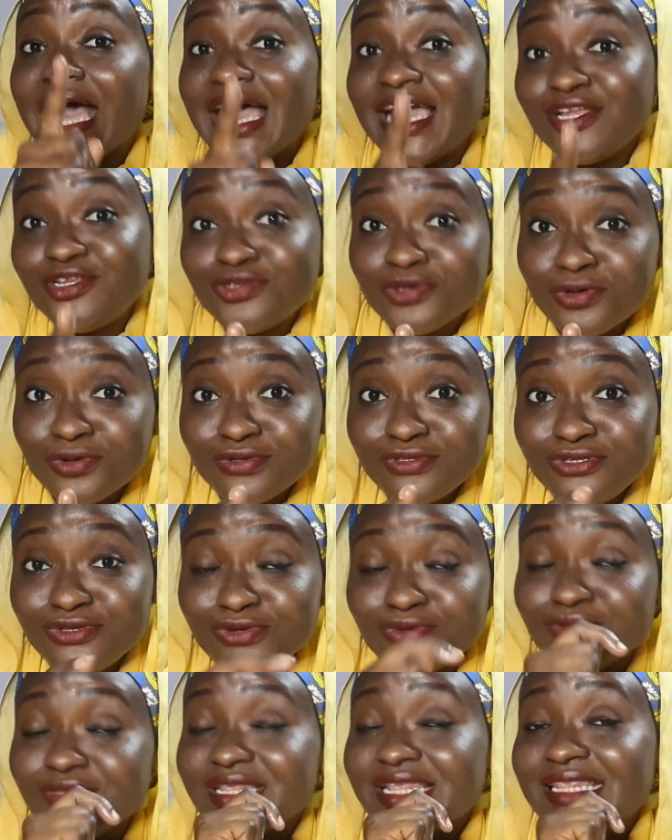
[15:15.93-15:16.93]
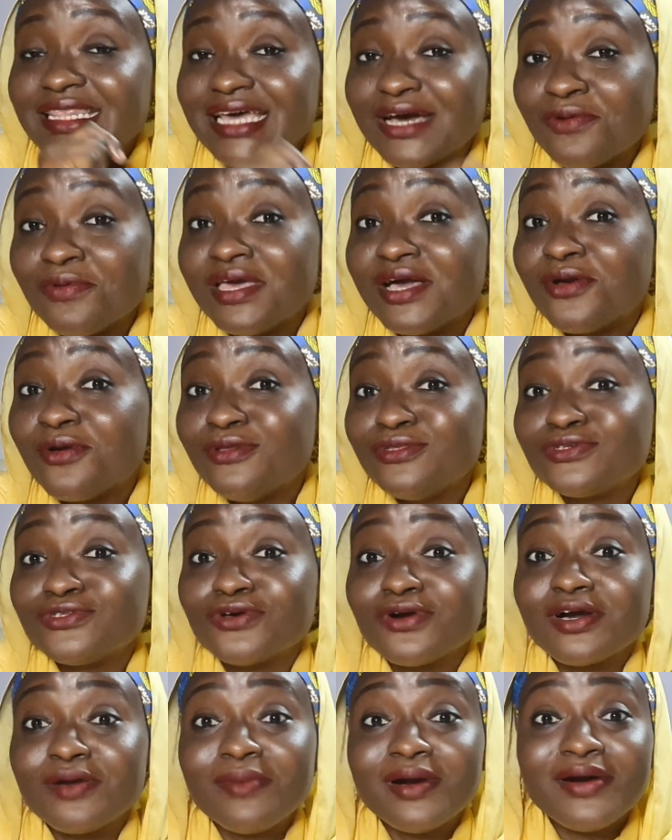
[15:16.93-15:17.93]
I told you that we are going to
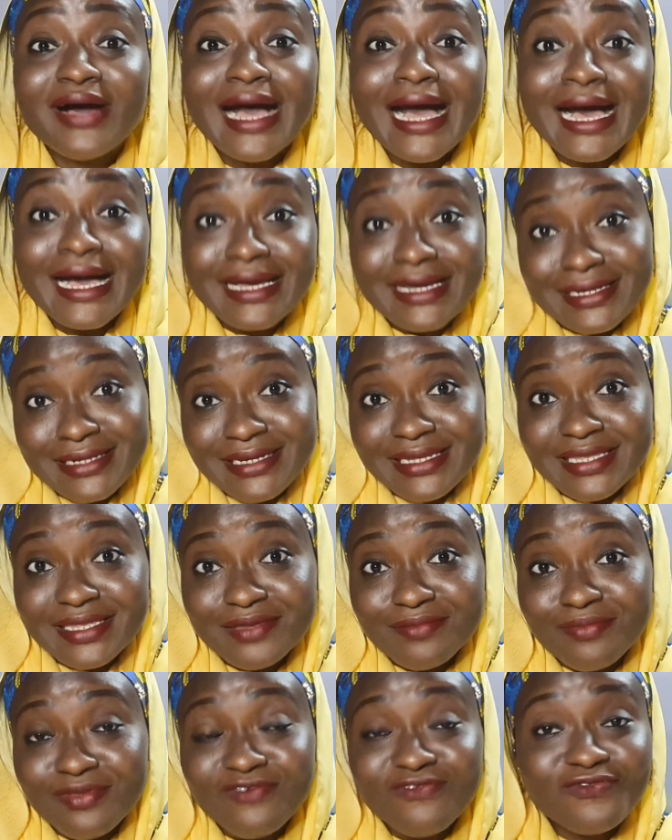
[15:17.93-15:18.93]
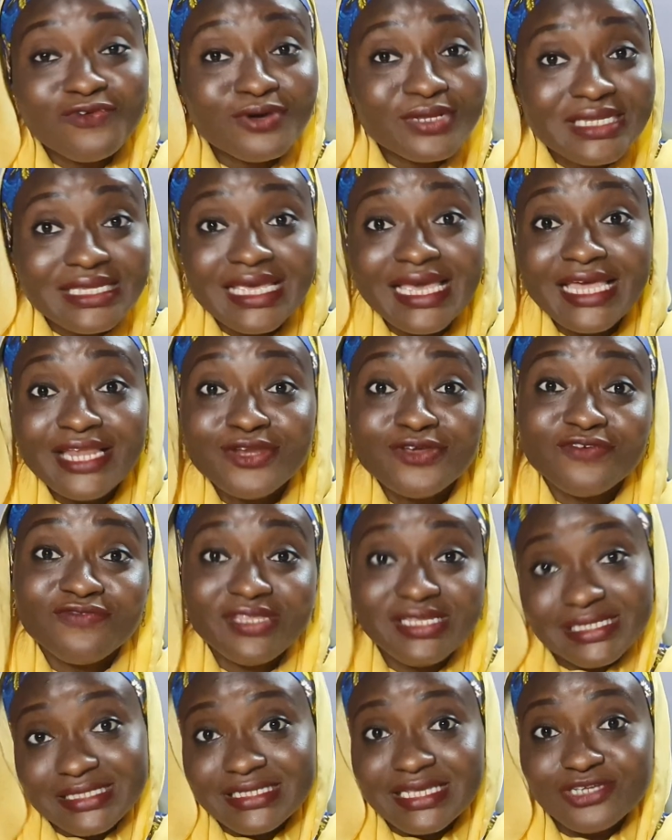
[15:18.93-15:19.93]
talk about acne before the end of
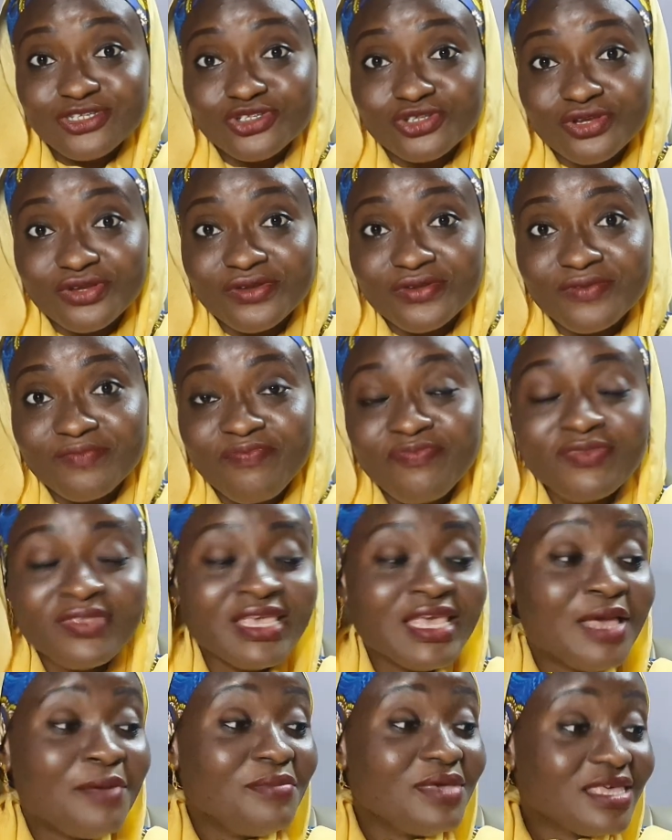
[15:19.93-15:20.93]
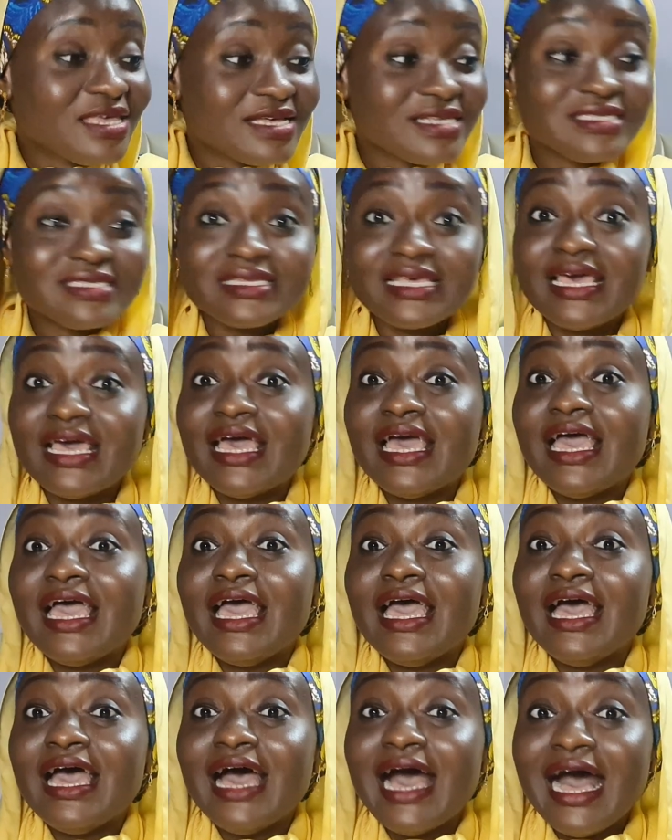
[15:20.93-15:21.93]
this session, because
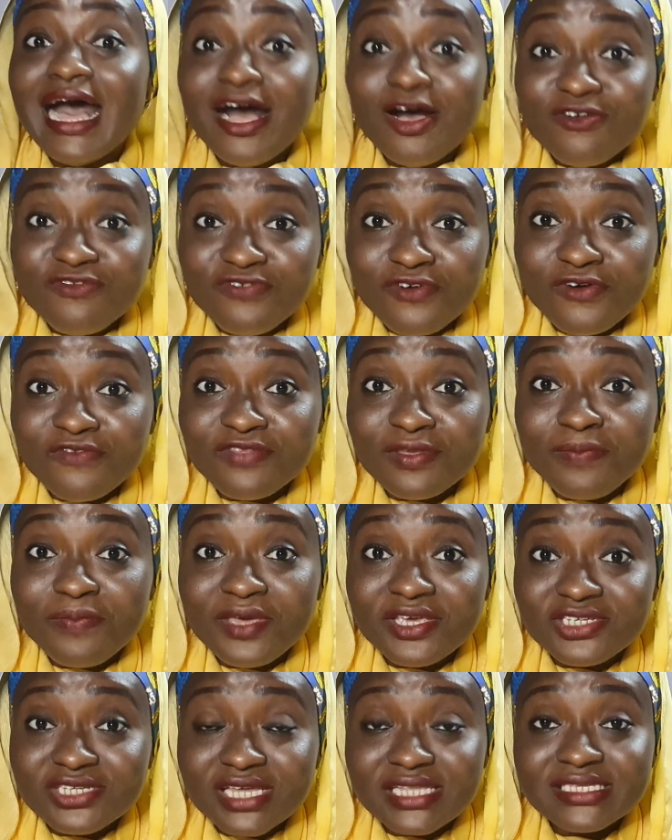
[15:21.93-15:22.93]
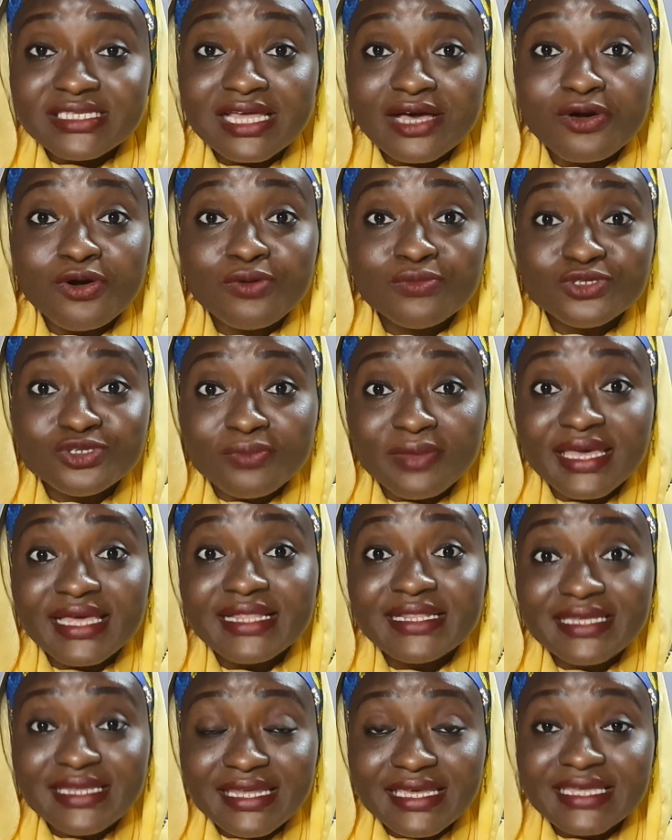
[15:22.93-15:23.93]
half of the patients that come to my
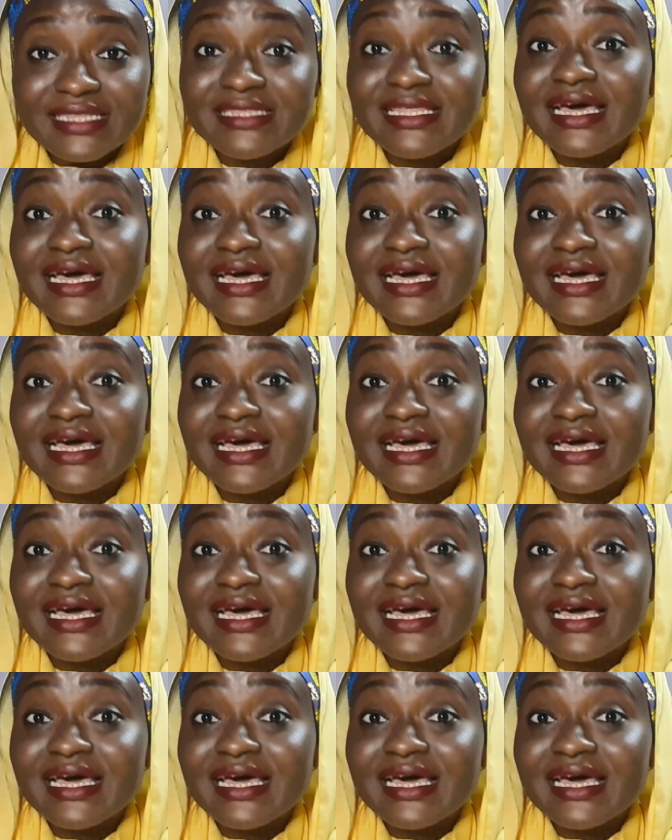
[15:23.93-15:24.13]
clinic